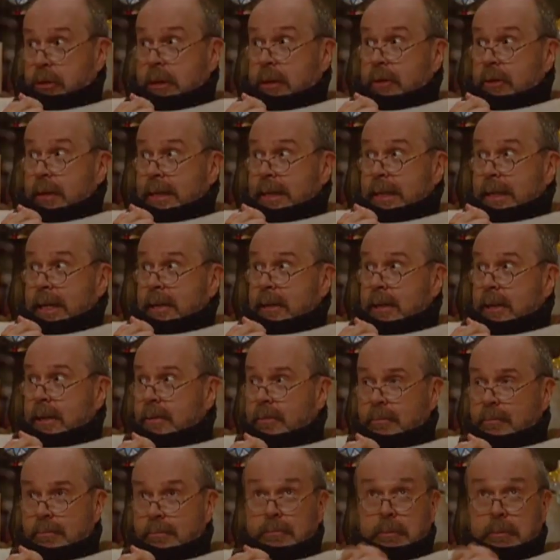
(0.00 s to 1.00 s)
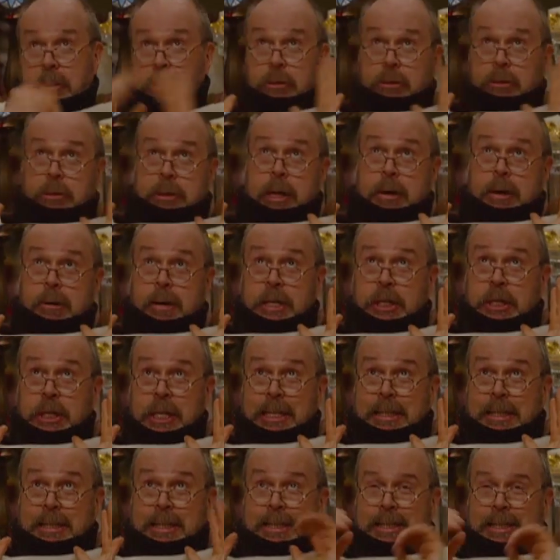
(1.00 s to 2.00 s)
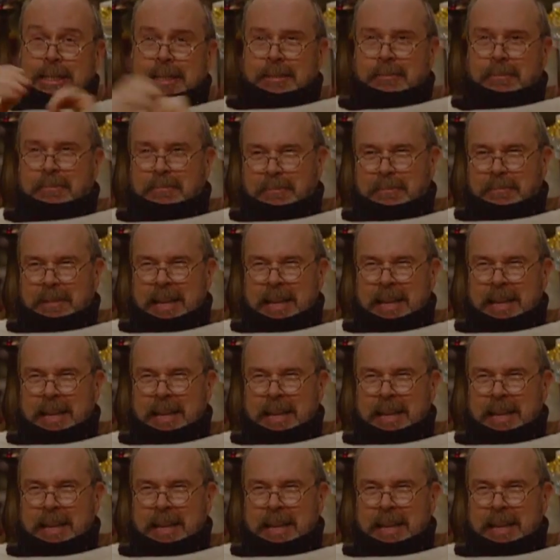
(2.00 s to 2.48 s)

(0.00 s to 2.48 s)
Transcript: Sorry, Santa. Sorry, Jesus.